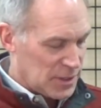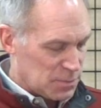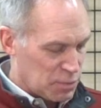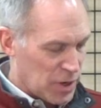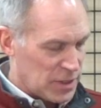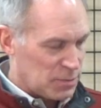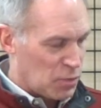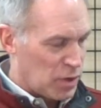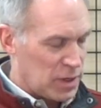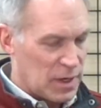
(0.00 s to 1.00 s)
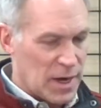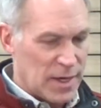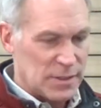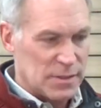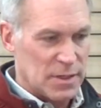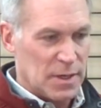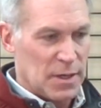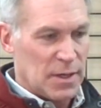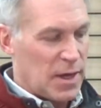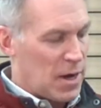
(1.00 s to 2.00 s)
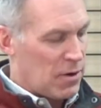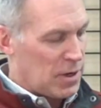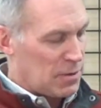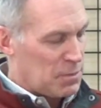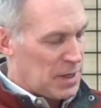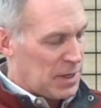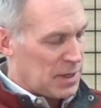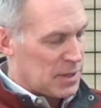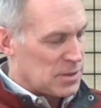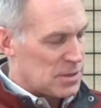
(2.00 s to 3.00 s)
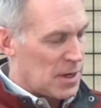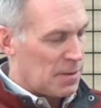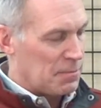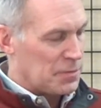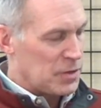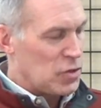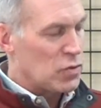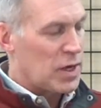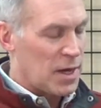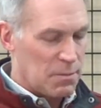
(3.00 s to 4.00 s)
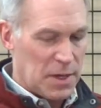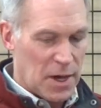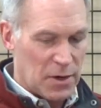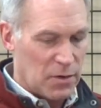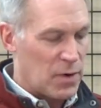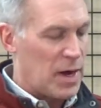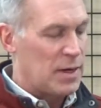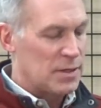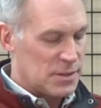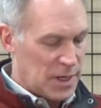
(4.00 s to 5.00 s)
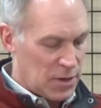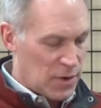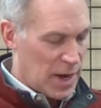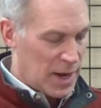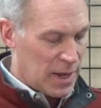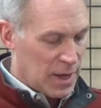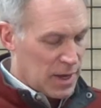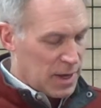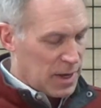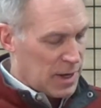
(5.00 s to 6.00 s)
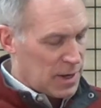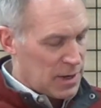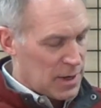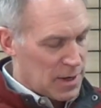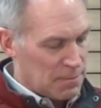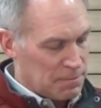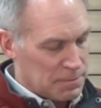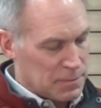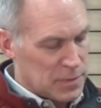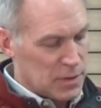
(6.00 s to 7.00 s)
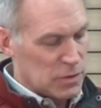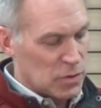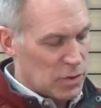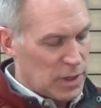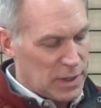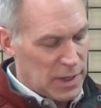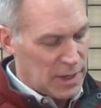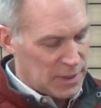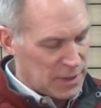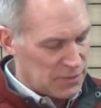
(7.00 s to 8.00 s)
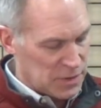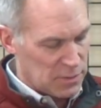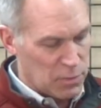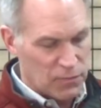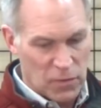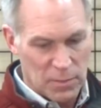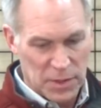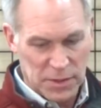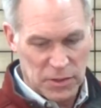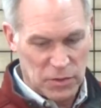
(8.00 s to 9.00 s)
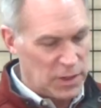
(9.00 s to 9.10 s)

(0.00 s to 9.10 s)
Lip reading: price point, a nice area to be, because you can be out in rain and stay dry, and so it gives you the performance that you